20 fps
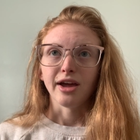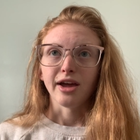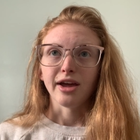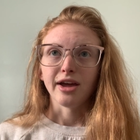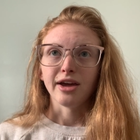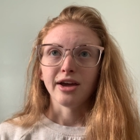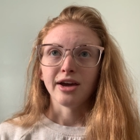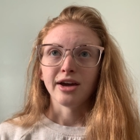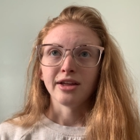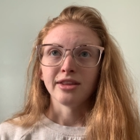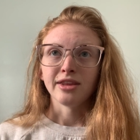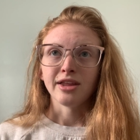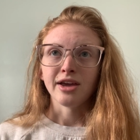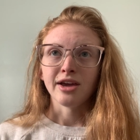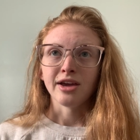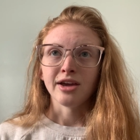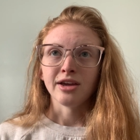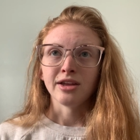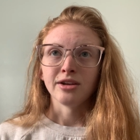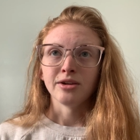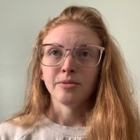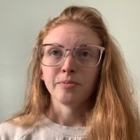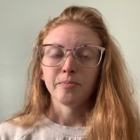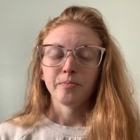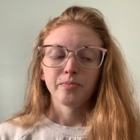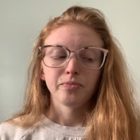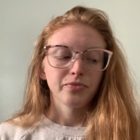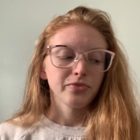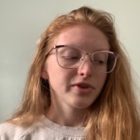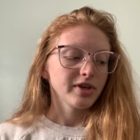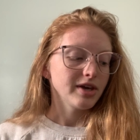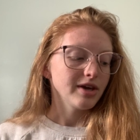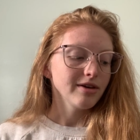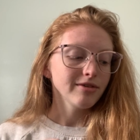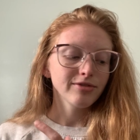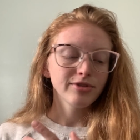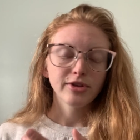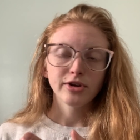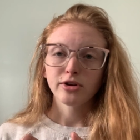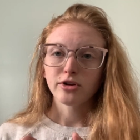And then
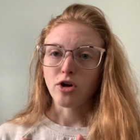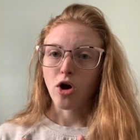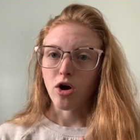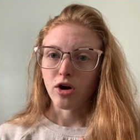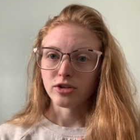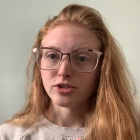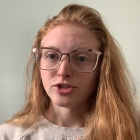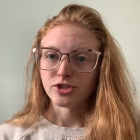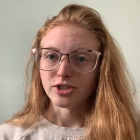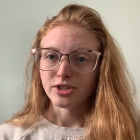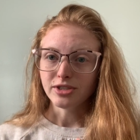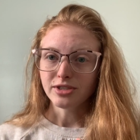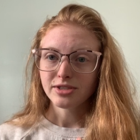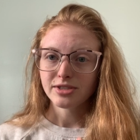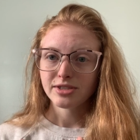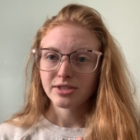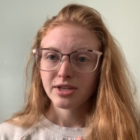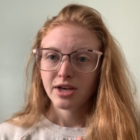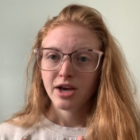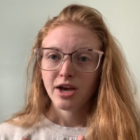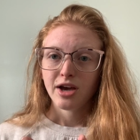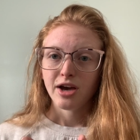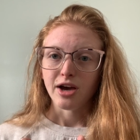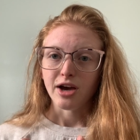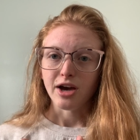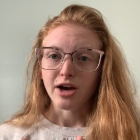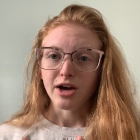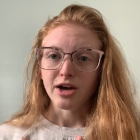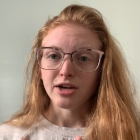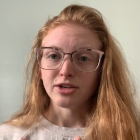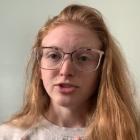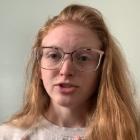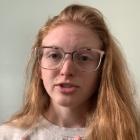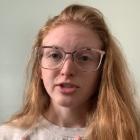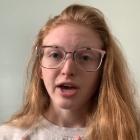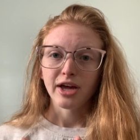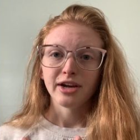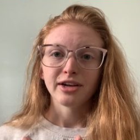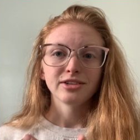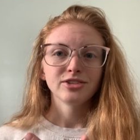if they're conscious, just
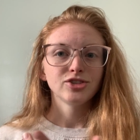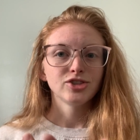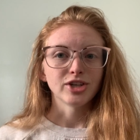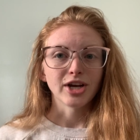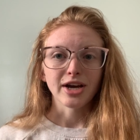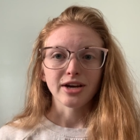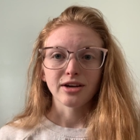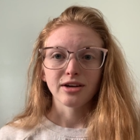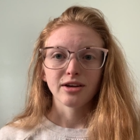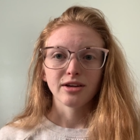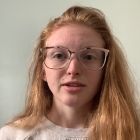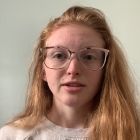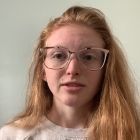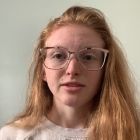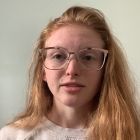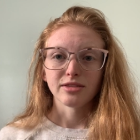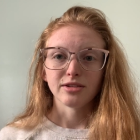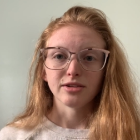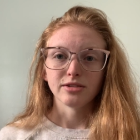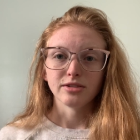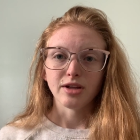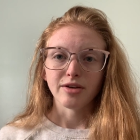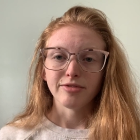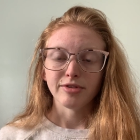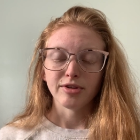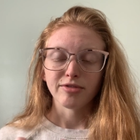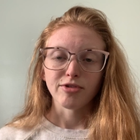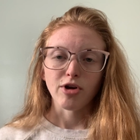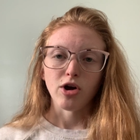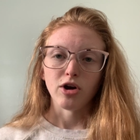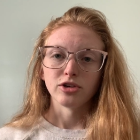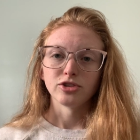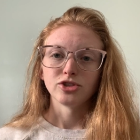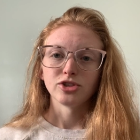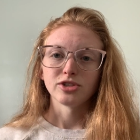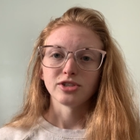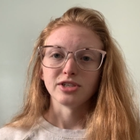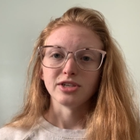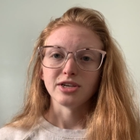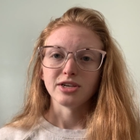kind of check their level of
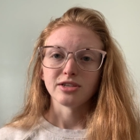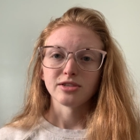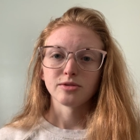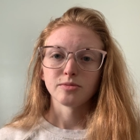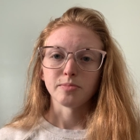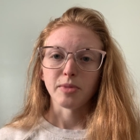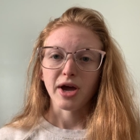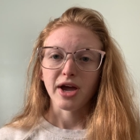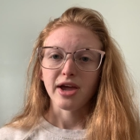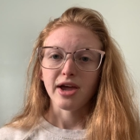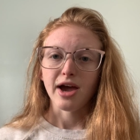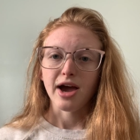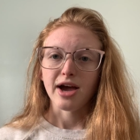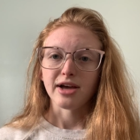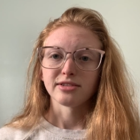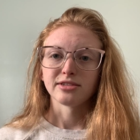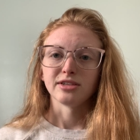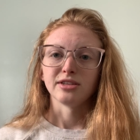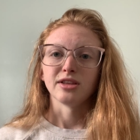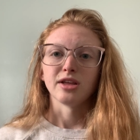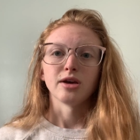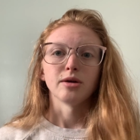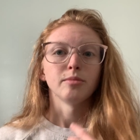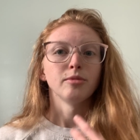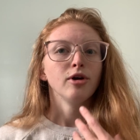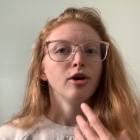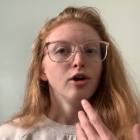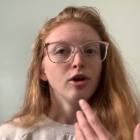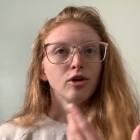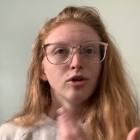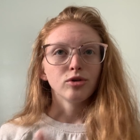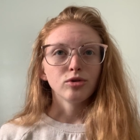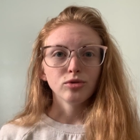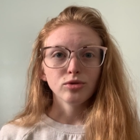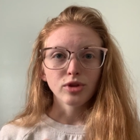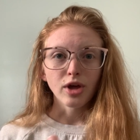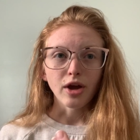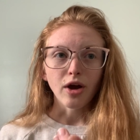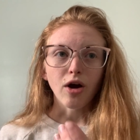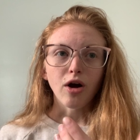consciousness by asking them who
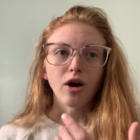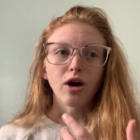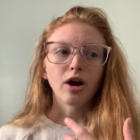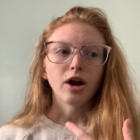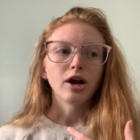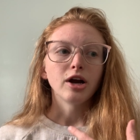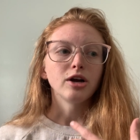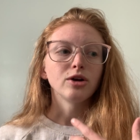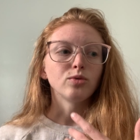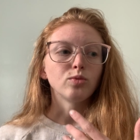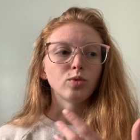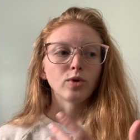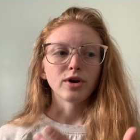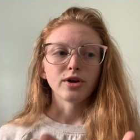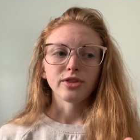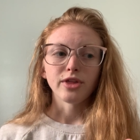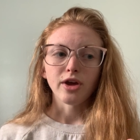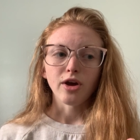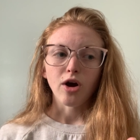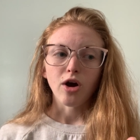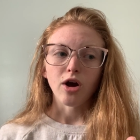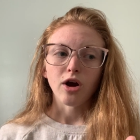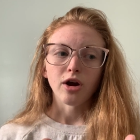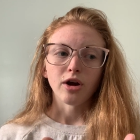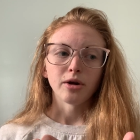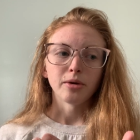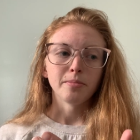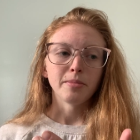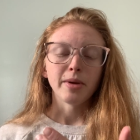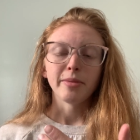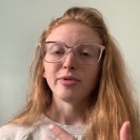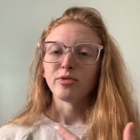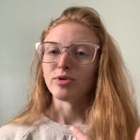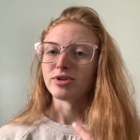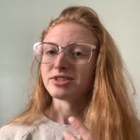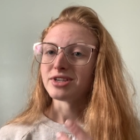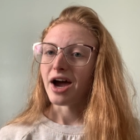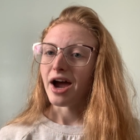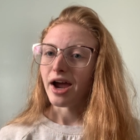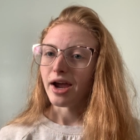they are, where they are, maybe
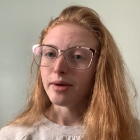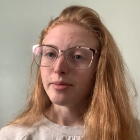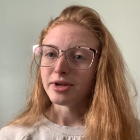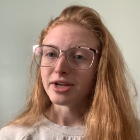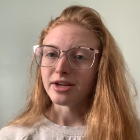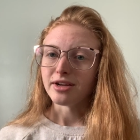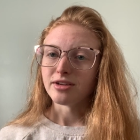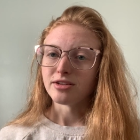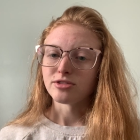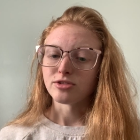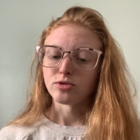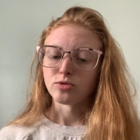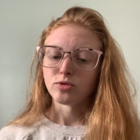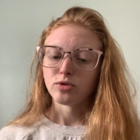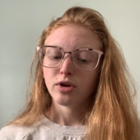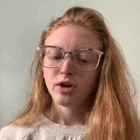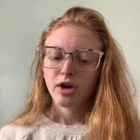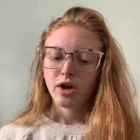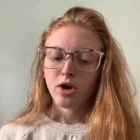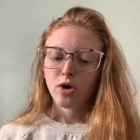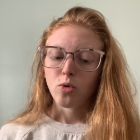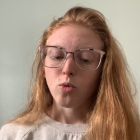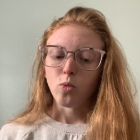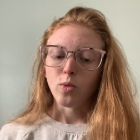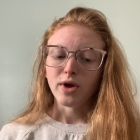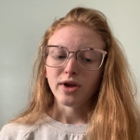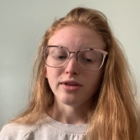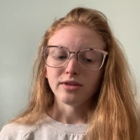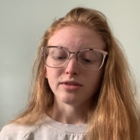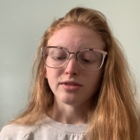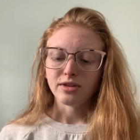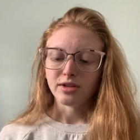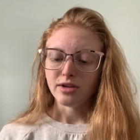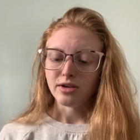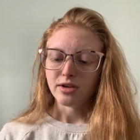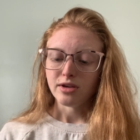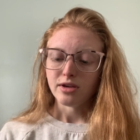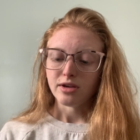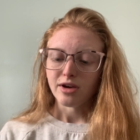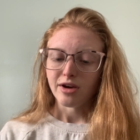what time it is, or when
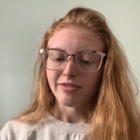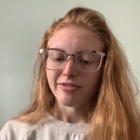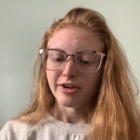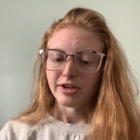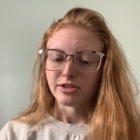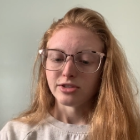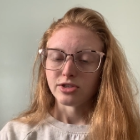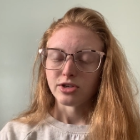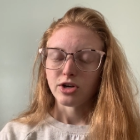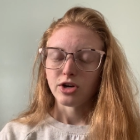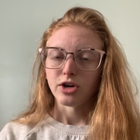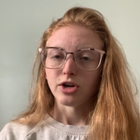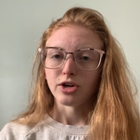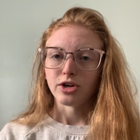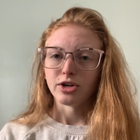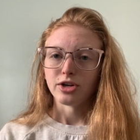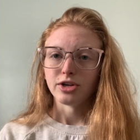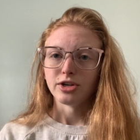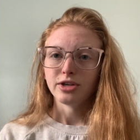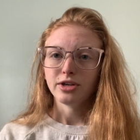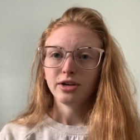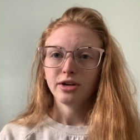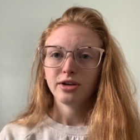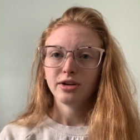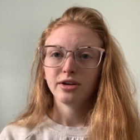the event occurred,